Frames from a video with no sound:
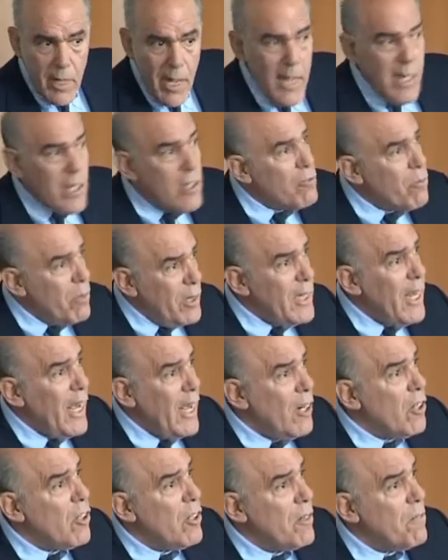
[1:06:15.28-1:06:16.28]
And it's really
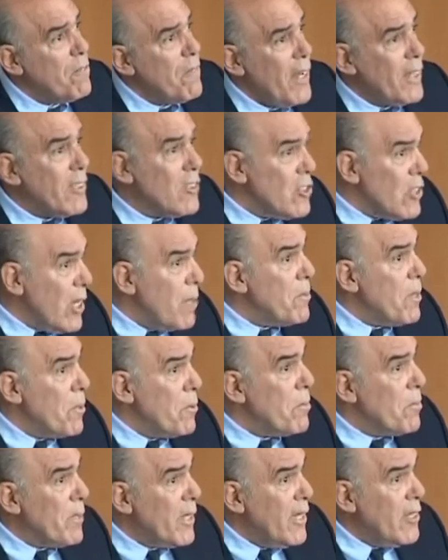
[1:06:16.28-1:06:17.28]
had a good effect. The same thing
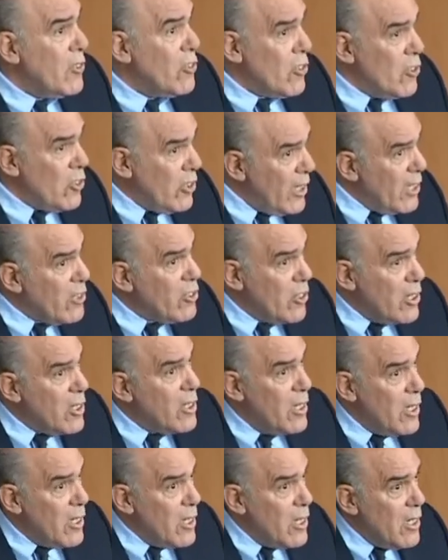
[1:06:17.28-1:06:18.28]
with McKinsey. So that's a
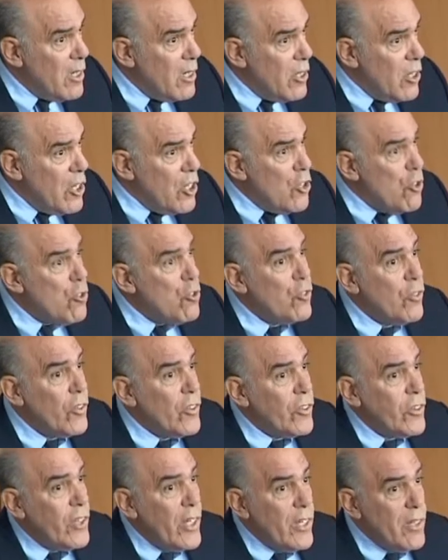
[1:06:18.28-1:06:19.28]

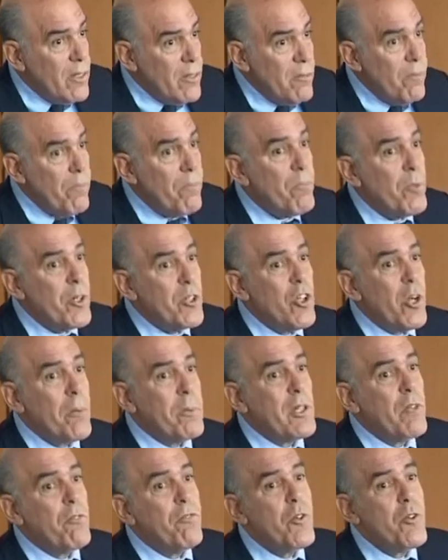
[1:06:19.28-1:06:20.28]
useful thing. We talk
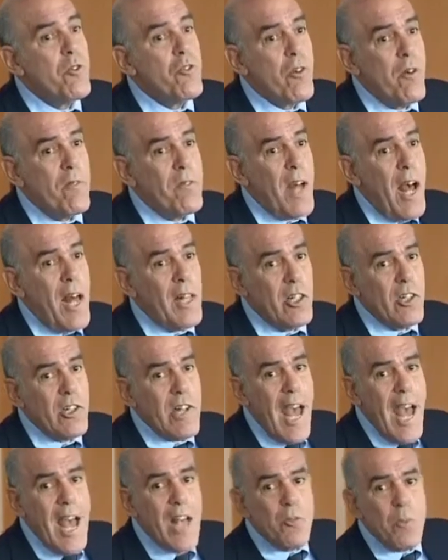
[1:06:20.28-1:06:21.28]
about the future of
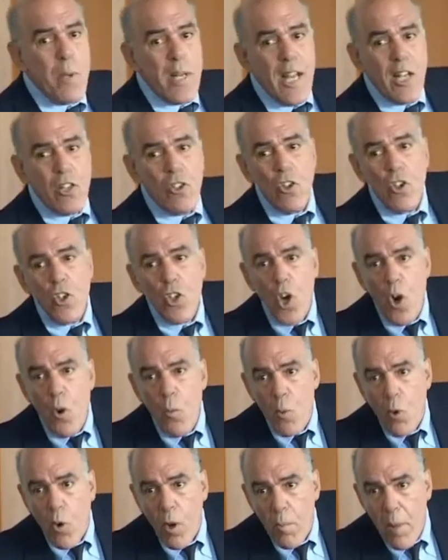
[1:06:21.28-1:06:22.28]
knowledge. As we get to know
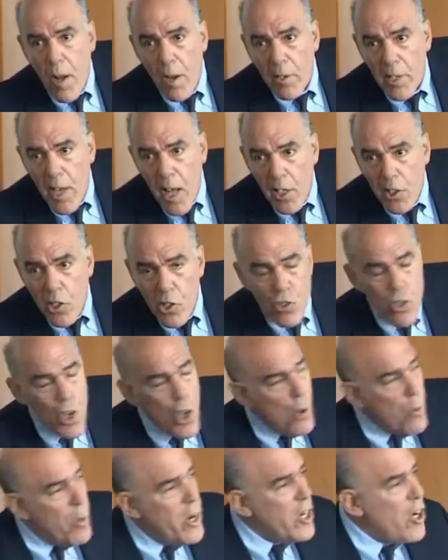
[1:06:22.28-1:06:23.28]
more about knowledge,
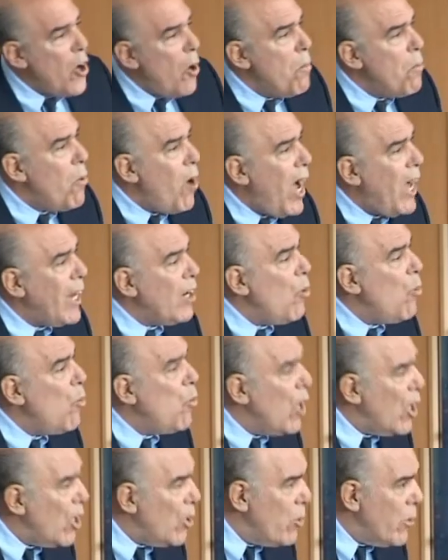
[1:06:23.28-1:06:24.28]
we know more how to
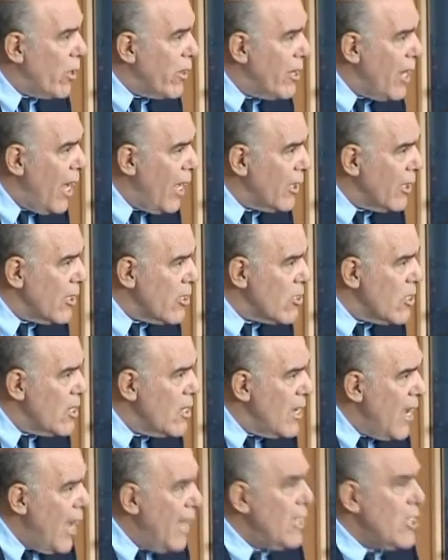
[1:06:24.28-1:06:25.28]
work with knowledge.
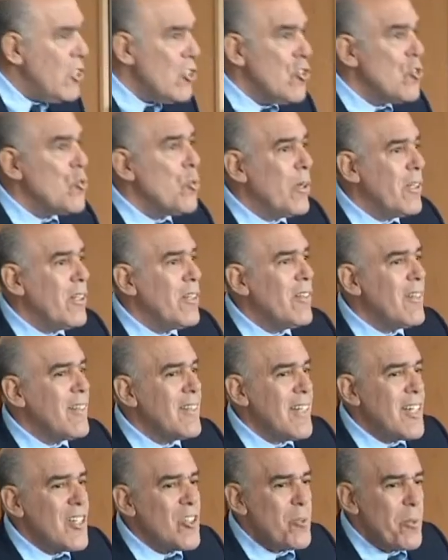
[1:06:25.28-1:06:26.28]
And this is one of the
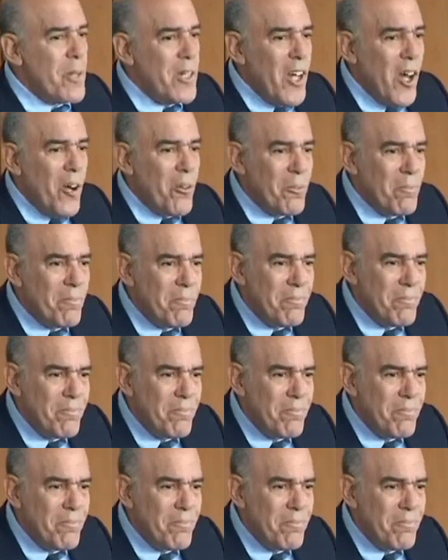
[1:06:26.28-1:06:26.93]
things we know.